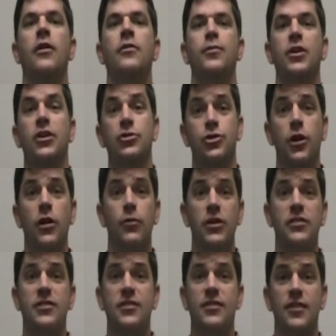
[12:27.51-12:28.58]
because you're going
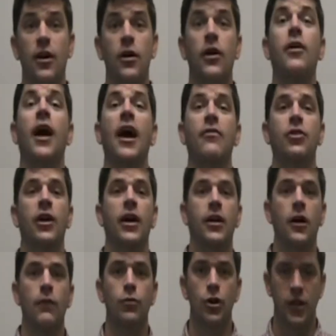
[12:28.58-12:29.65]
to have your head
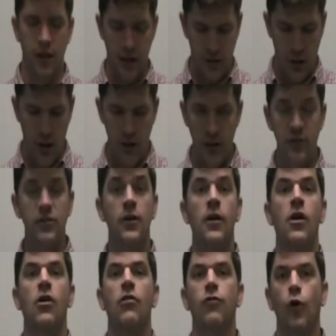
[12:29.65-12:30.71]
up looking at the audience.
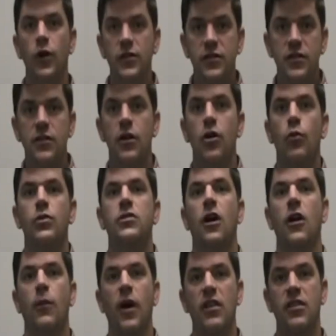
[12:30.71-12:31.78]
Voice, we
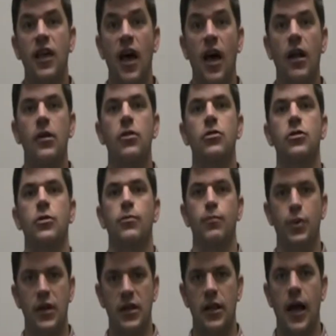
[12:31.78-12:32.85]
talked about that,
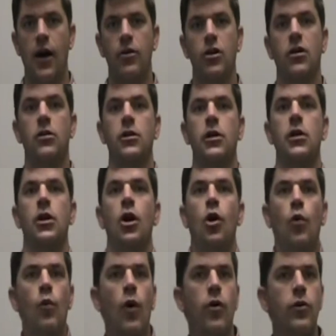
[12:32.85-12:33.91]
being loud and clear.
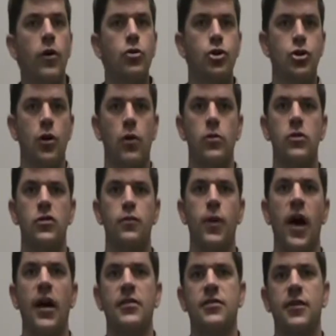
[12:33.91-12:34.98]
Roll those shoulders
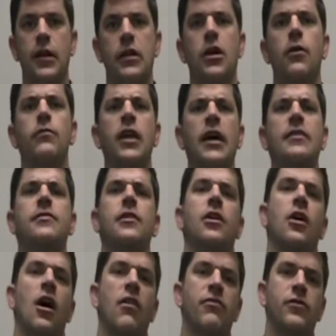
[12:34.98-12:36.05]
back, stand up nice and
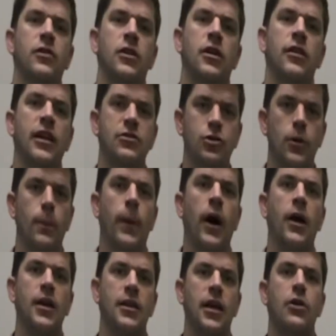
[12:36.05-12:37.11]
confident. That's your
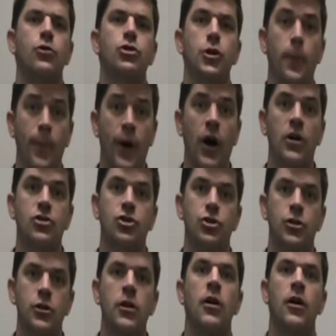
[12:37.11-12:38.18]
body language, your
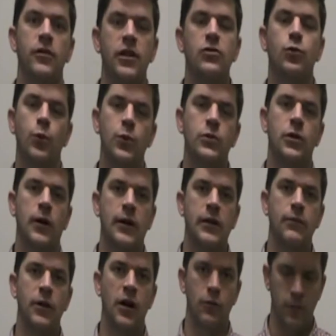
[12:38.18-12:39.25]
posture. That's what we're
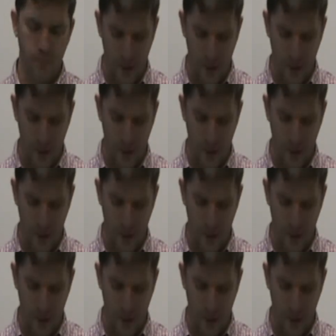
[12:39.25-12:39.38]
talking about with